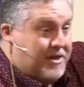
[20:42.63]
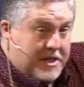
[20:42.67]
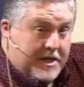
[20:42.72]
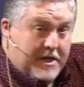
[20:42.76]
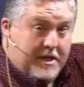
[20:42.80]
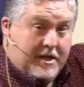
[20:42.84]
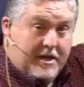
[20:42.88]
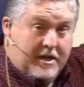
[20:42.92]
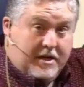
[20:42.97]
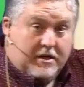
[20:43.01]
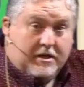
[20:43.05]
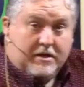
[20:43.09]

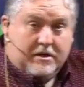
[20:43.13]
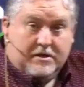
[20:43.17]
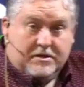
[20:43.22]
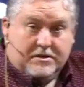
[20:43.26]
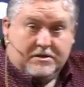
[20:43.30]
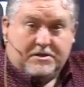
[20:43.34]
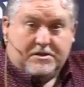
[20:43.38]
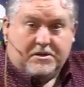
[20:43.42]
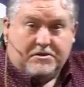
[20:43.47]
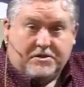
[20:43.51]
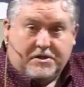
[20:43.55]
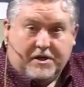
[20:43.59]

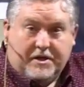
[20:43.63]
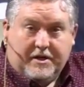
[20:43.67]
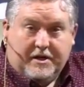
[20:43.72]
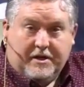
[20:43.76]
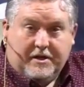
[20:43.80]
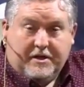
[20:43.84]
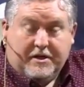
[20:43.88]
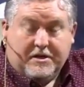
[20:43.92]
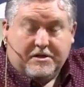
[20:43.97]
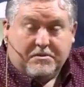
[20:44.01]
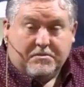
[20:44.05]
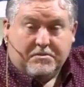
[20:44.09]
things,
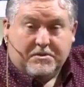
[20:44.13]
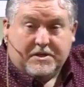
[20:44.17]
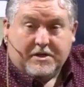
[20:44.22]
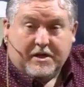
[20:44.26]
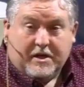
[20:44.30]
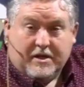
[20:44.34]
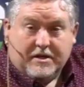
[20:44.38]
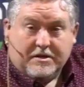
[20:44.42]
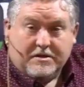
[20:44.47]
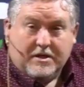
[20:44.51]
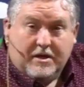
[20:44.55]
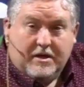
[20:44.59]
Socinianism
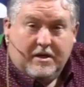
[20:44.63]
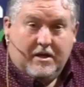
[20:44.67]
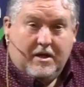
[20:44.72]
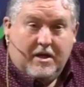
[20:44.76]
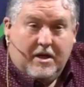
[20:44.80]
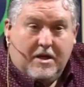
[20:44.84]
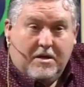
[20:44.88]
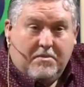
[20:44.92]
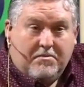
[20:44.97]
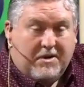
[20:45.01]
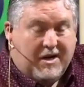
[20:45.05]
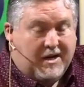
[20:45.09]
says,
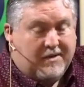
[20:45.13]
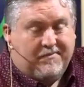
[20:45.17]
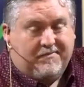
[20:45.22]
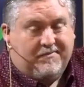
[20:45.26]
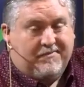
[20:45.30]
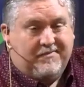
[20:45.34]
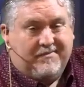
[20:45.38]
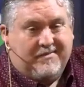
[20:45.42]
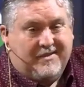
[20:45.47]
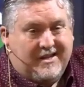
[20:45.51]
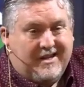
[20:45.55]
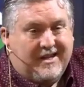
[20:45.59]
but
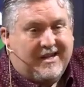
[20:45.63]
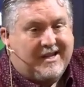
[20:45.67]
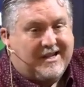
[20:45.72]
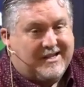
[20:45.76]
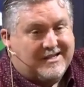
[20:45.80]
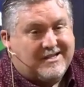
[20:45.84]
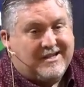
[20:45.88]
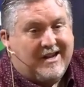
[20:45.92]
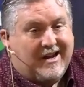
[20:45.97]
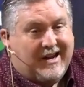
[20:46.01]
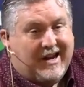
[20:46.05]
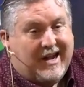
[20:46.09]

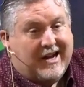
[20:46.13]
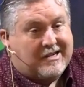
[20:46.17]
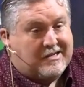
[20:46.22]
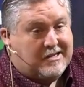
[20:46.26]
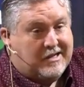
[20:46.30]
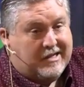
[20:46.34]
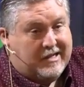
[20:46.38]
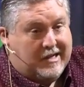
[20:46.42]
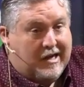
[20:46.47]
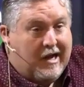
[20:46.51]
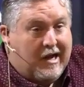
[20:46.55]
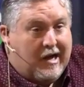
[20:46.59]
he's not
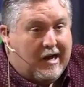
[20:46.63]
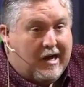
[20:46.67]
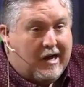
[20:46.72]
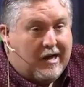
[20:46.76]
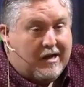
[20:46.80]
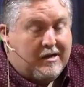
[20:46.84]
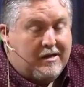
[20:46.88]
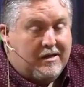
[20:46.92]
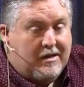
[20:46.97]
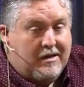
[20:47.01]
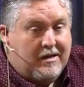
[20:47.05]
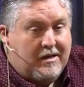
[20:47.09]
actually
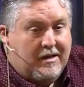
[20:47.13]
God.